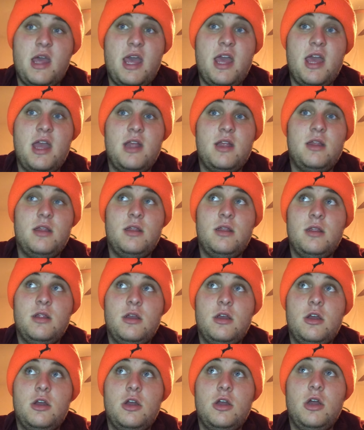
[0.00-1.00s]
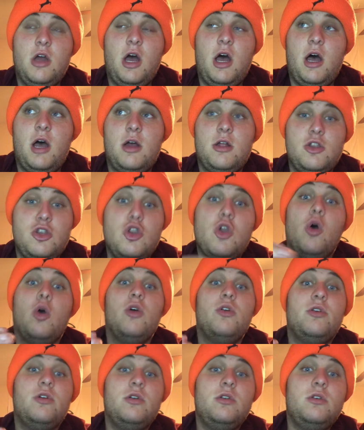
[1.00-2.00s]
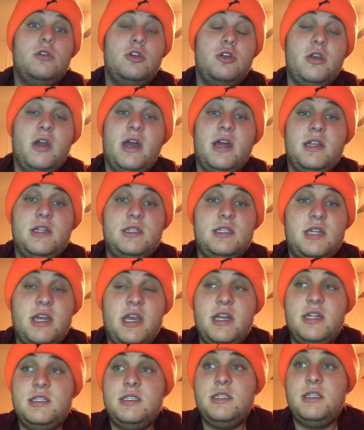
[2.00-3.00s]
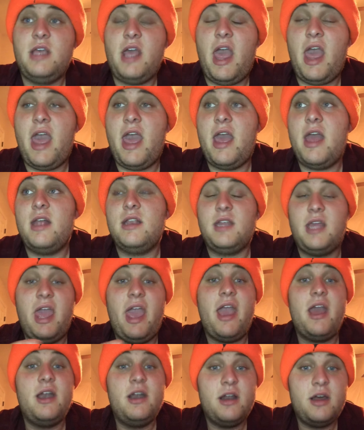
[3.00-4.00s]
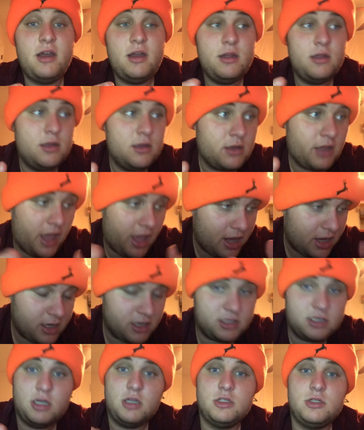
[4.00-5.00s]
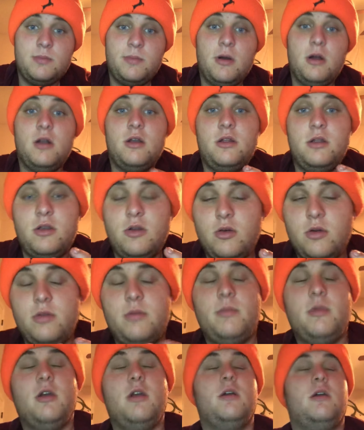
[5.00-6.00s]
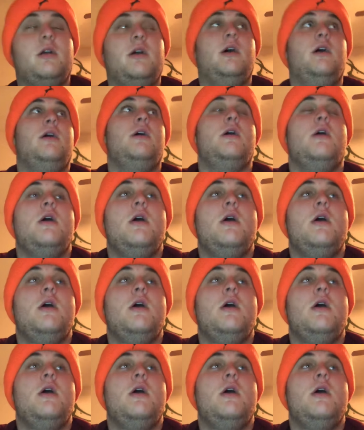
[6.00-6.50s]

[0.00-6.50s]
in northern United States and Canada. Canada is also part of North America,